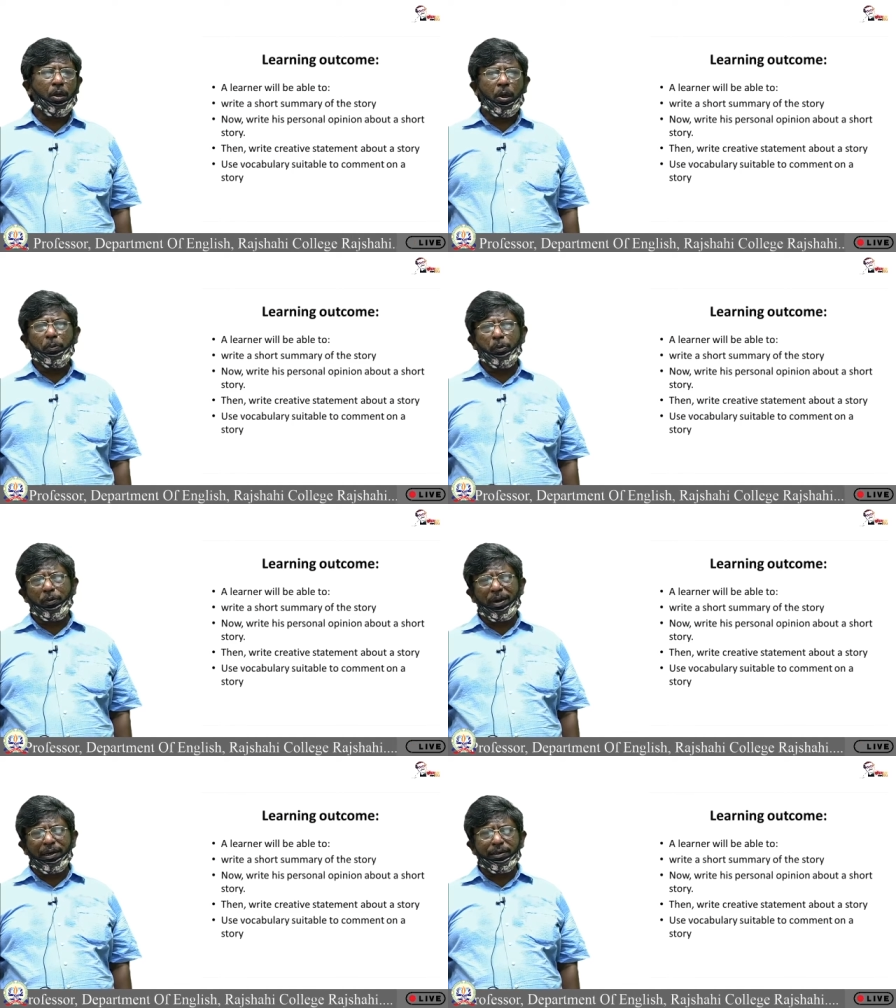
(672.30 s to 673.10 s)

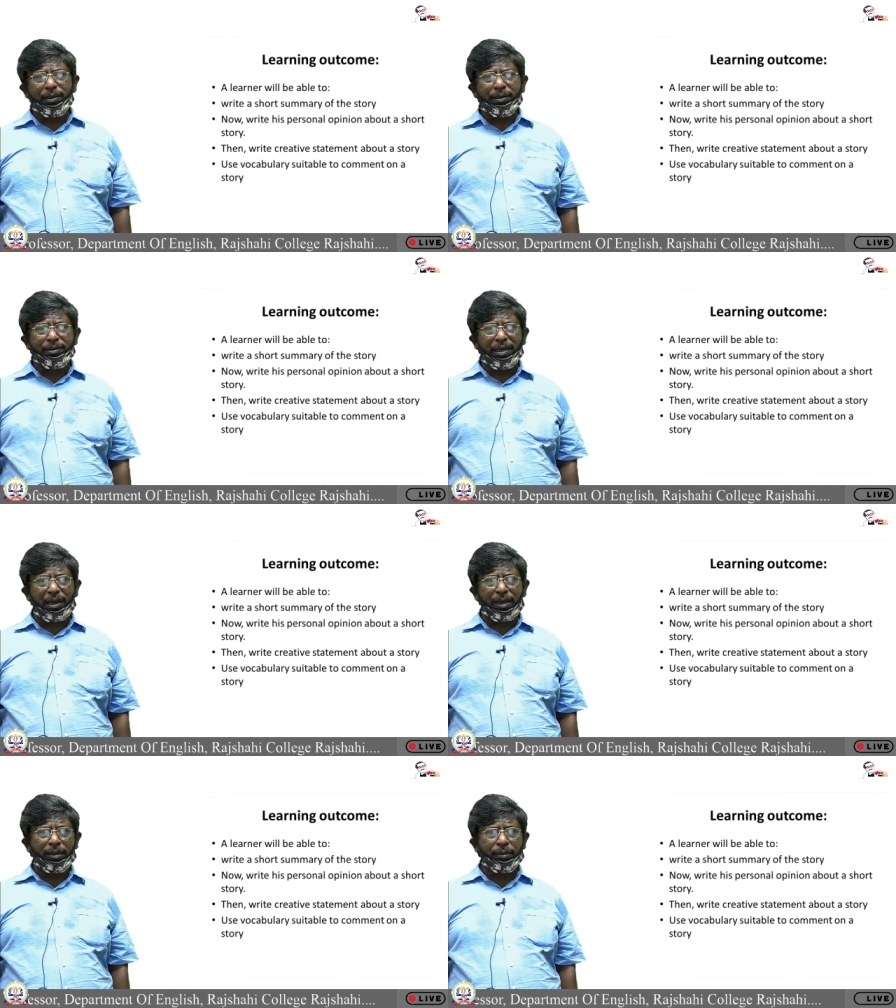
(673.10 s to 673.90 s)
providing
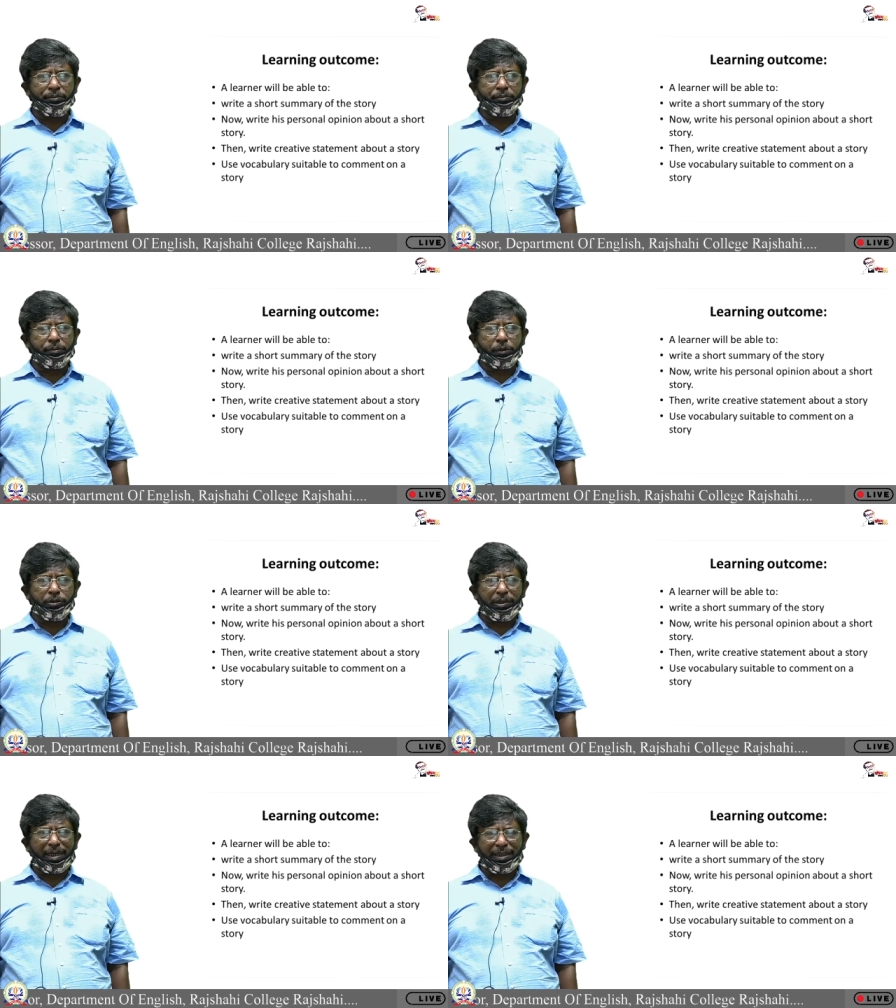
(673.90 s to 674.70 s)
the
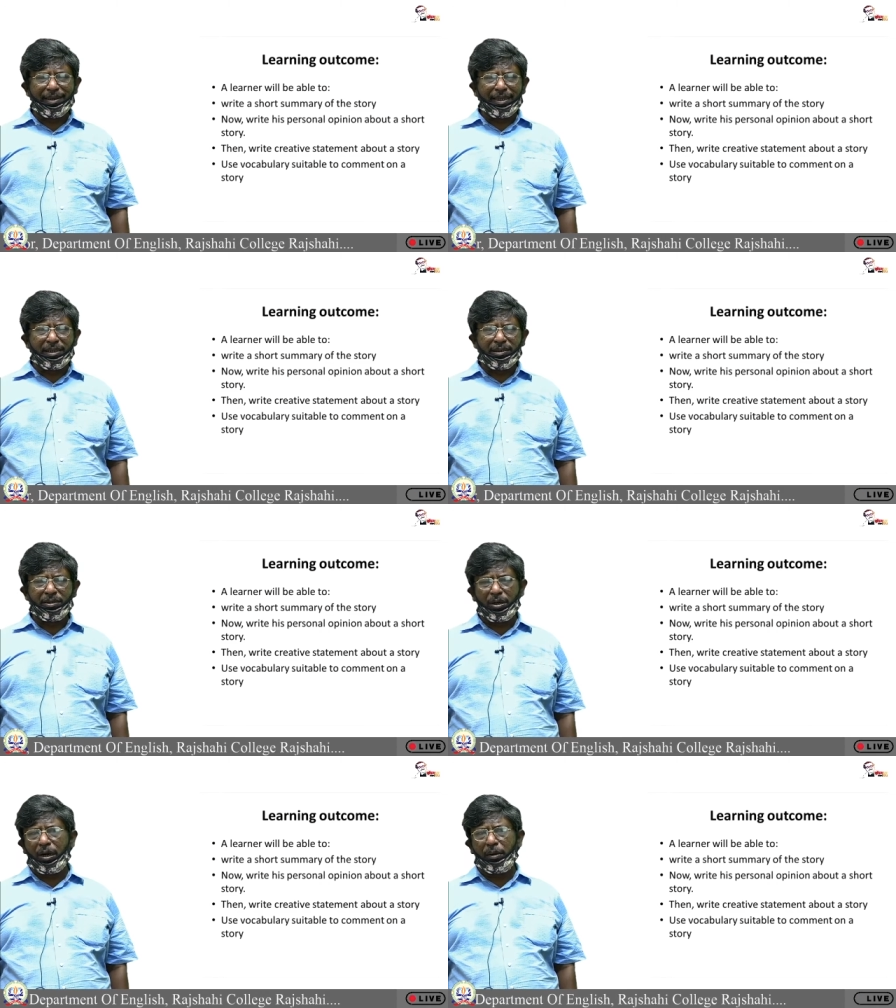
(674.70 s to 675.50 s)
techniques
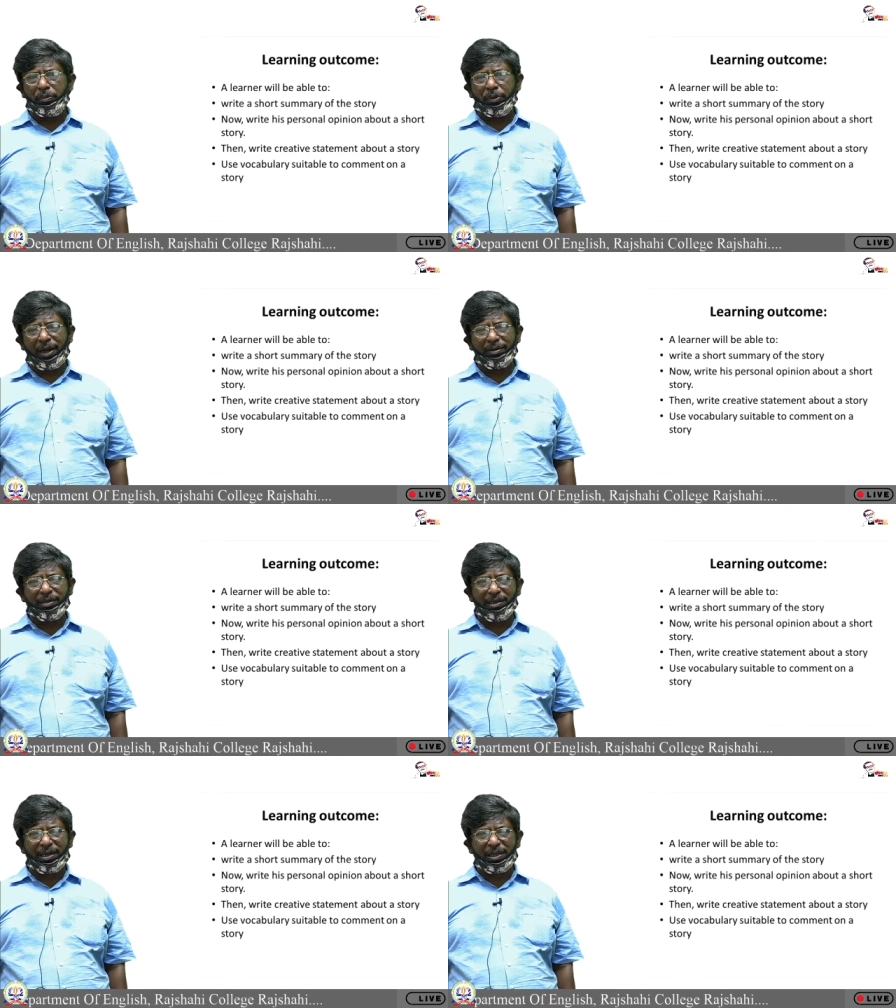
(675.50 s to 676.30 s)
of
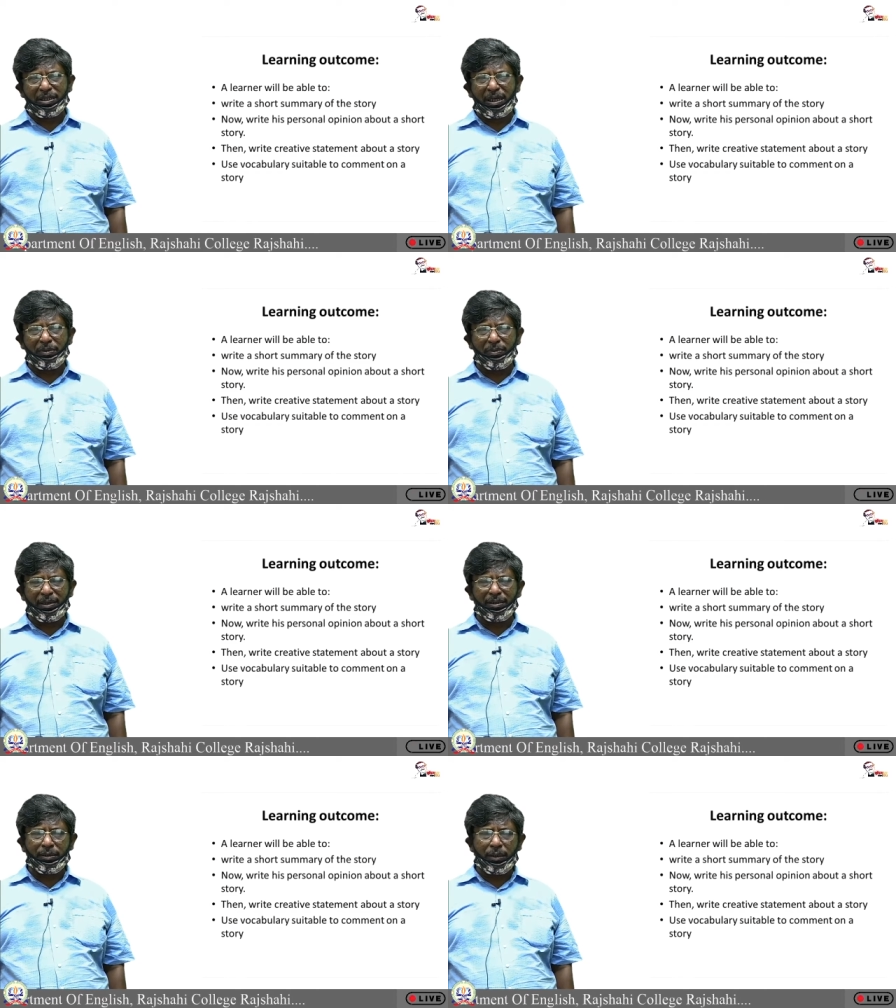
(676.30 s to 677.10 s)
writing an
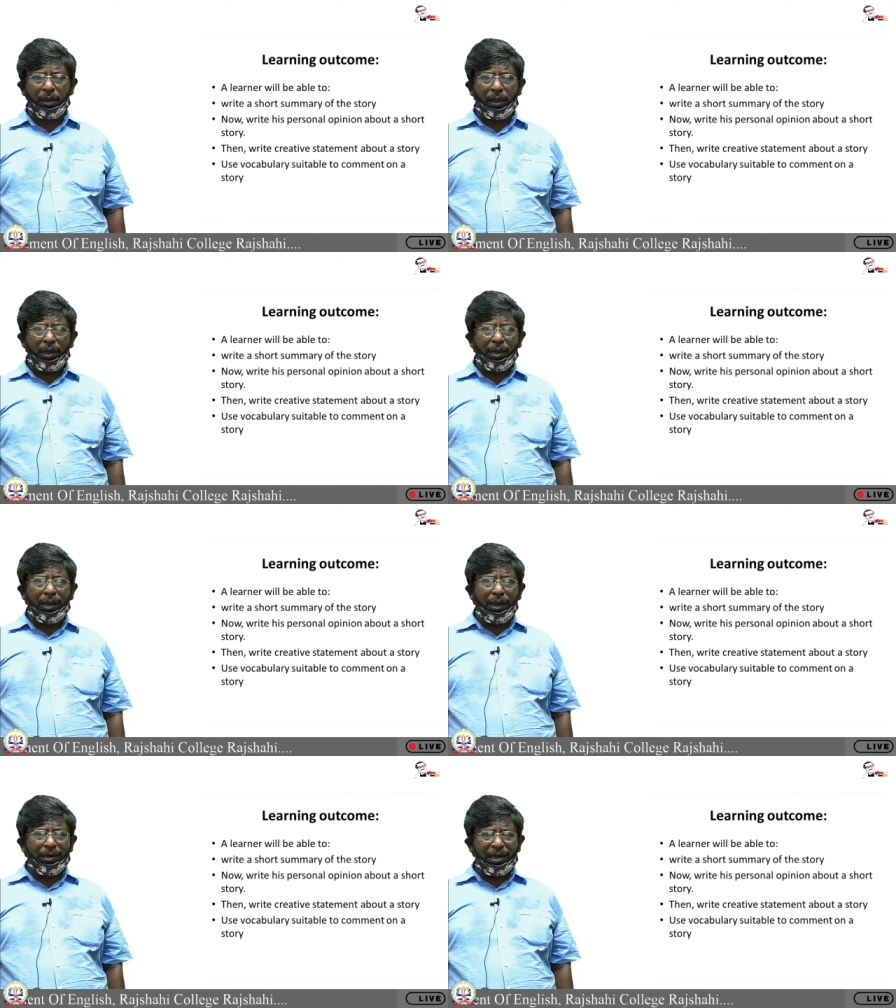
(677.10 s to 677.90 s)
assignment,
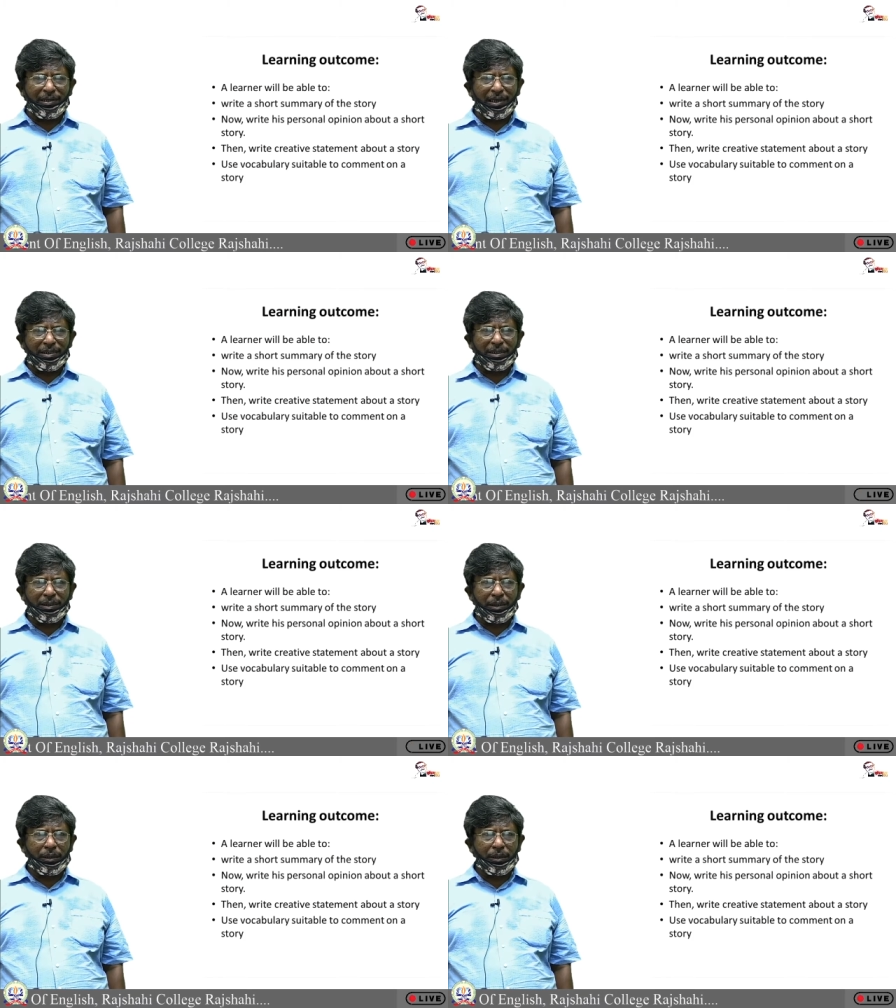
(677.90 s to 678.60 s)
let us